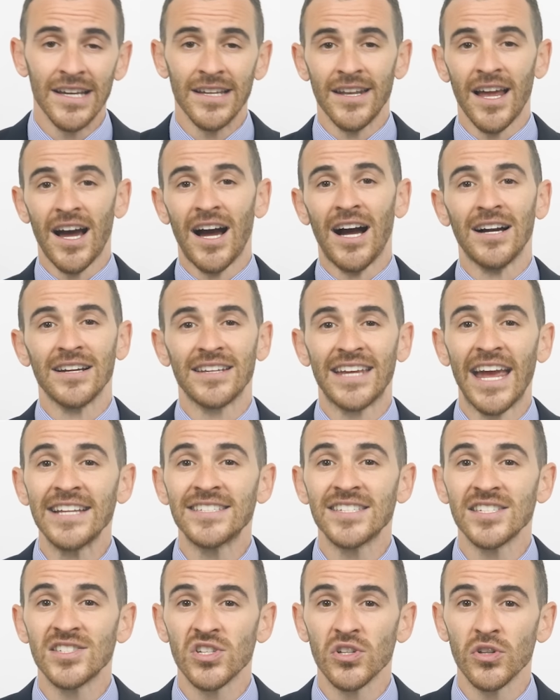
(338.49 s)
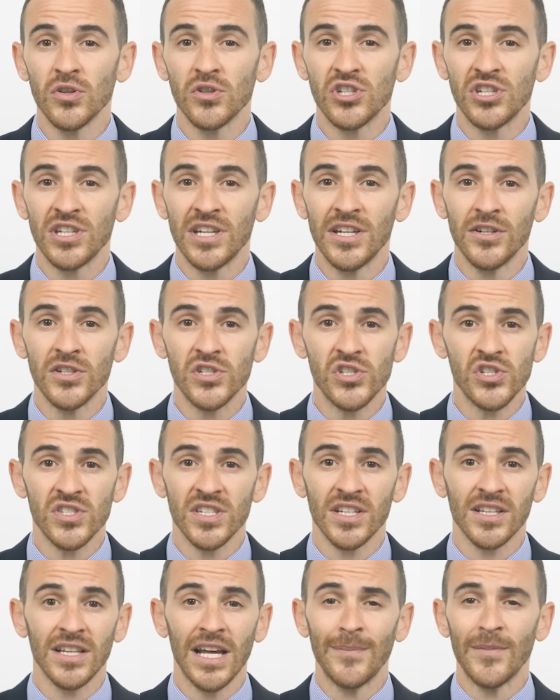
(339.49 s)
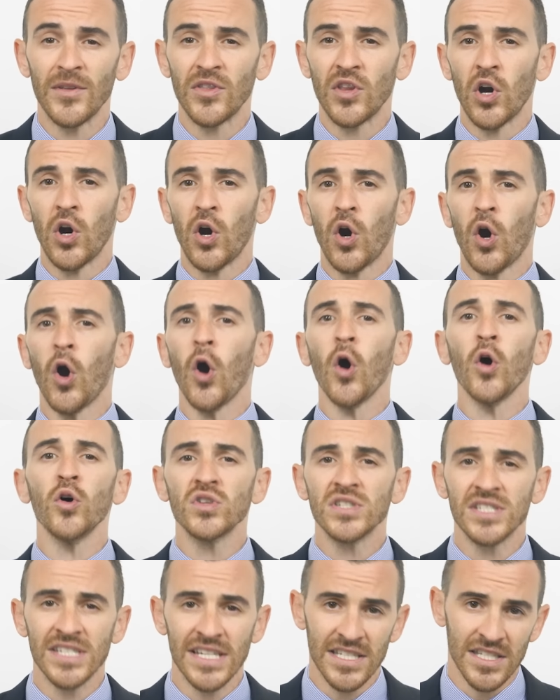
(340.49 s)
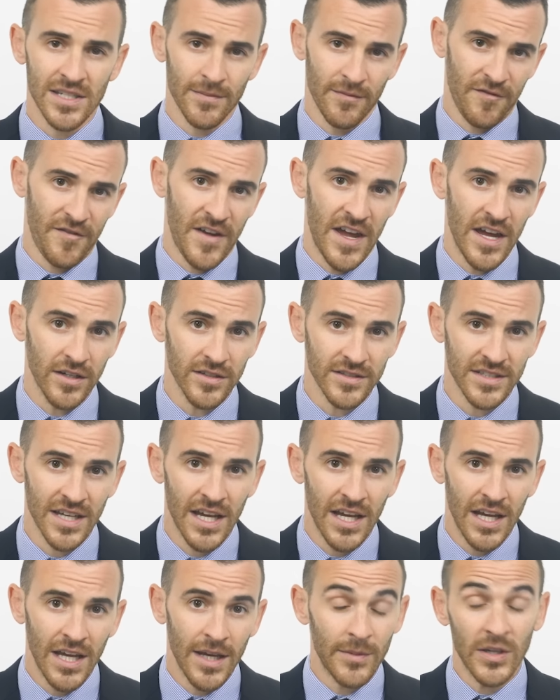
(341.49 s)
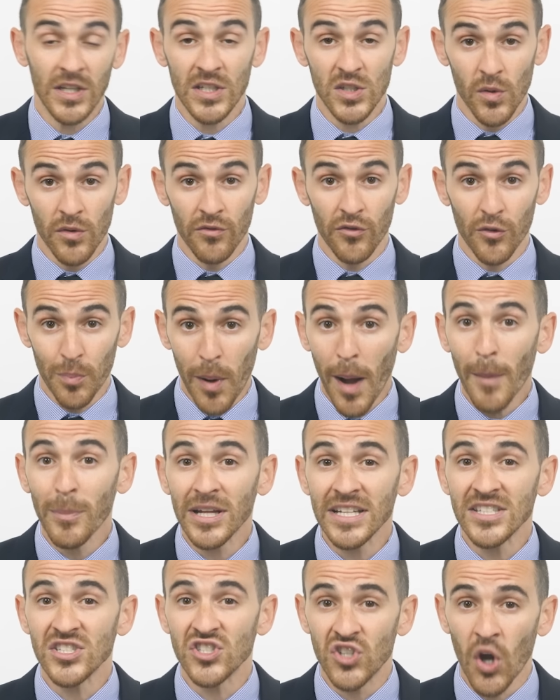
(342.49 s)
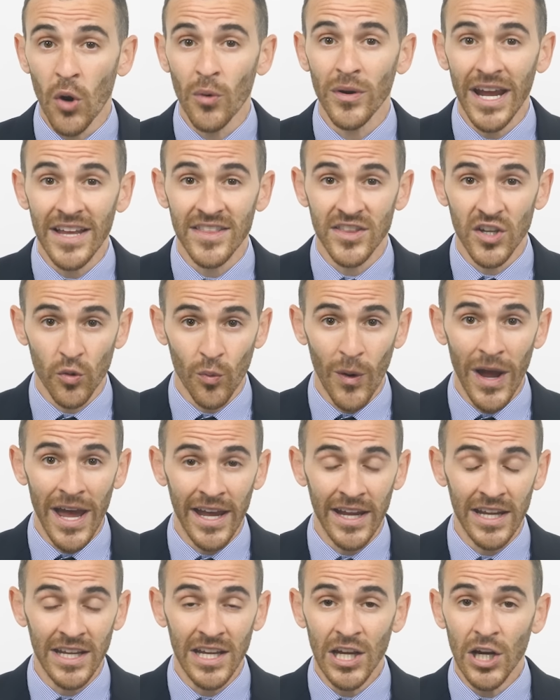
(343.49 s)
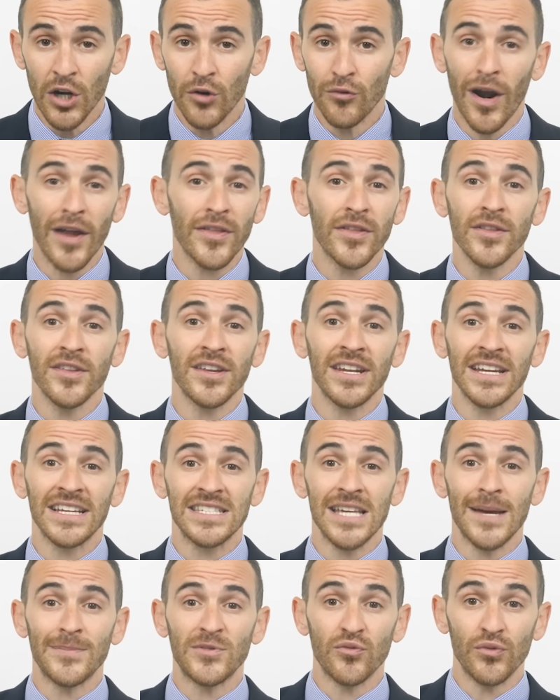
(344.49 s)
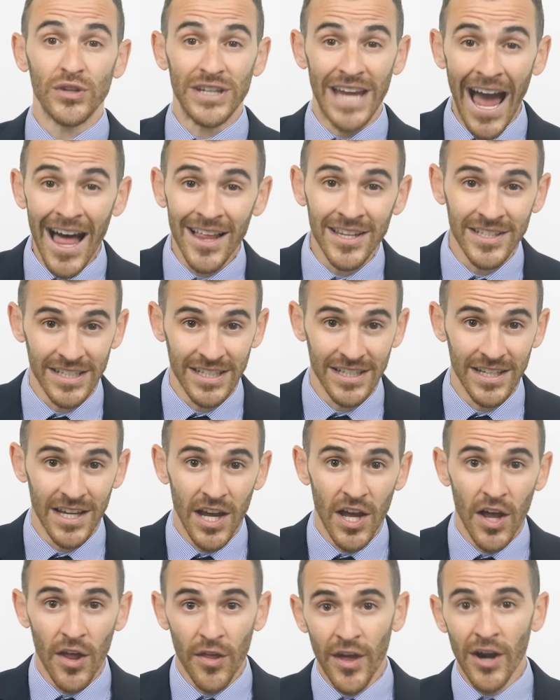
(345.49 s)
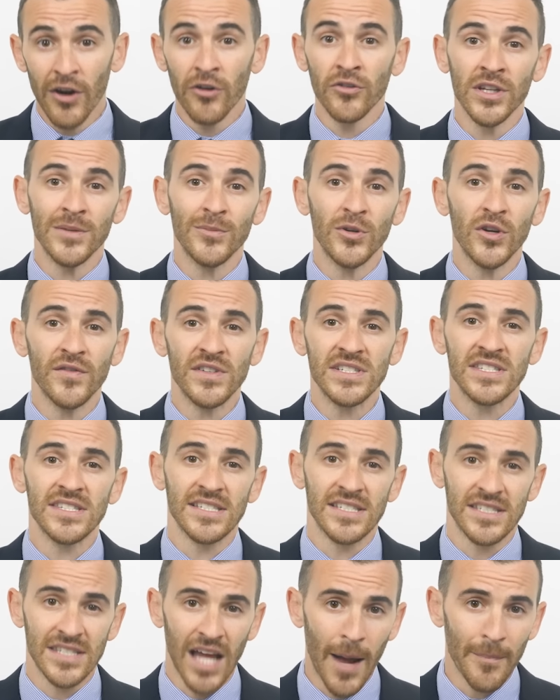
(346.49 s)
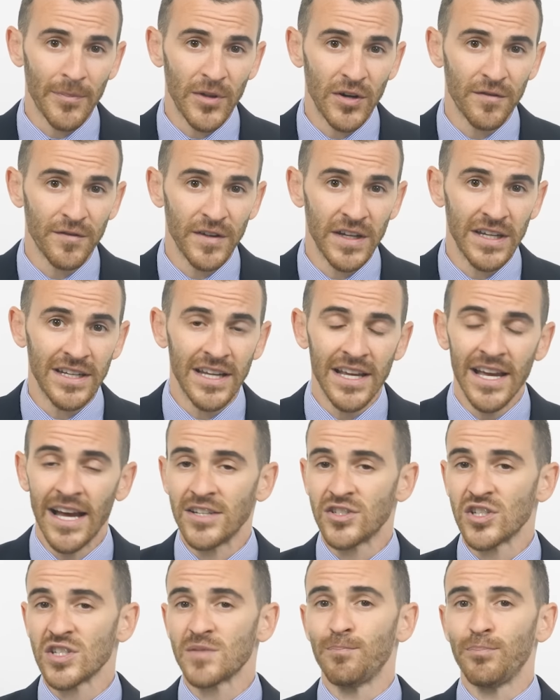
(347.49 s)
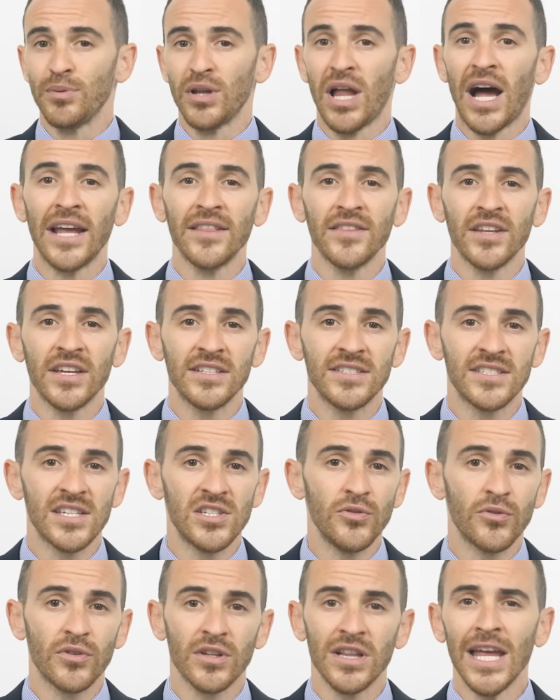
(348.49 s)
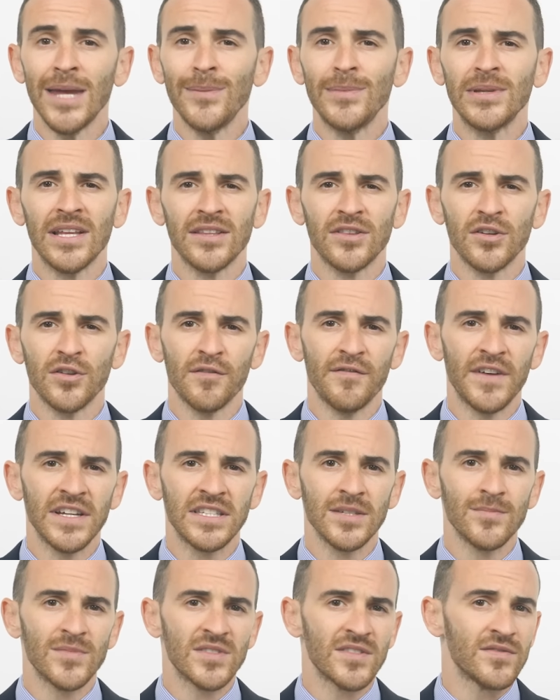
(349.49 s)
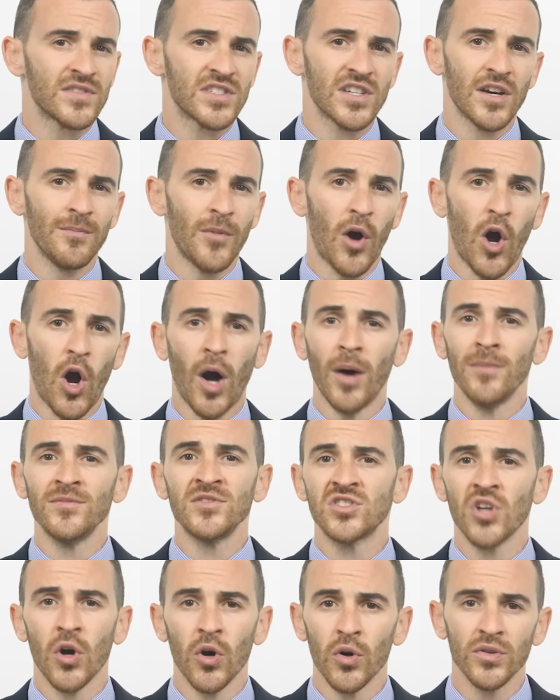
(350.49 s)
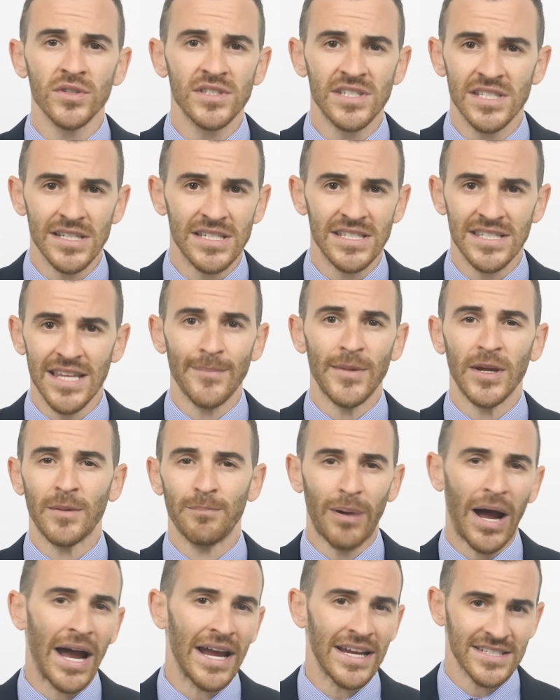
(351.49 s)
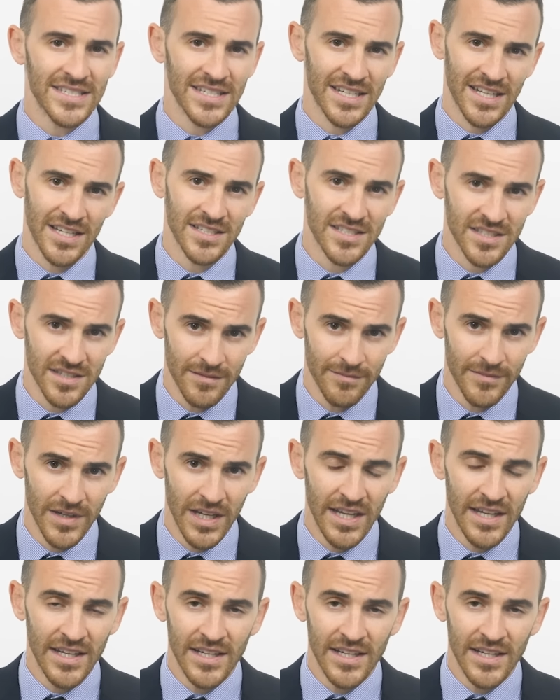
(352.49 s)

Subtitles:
Nah, Gaetz's solution here is just to claim that the whole system failed. Because when Republicans don't get their way, rather than accept reality, their only move is to stomp their feet and just blindly continue claiming that they're the victims of some untold systemic bias against them.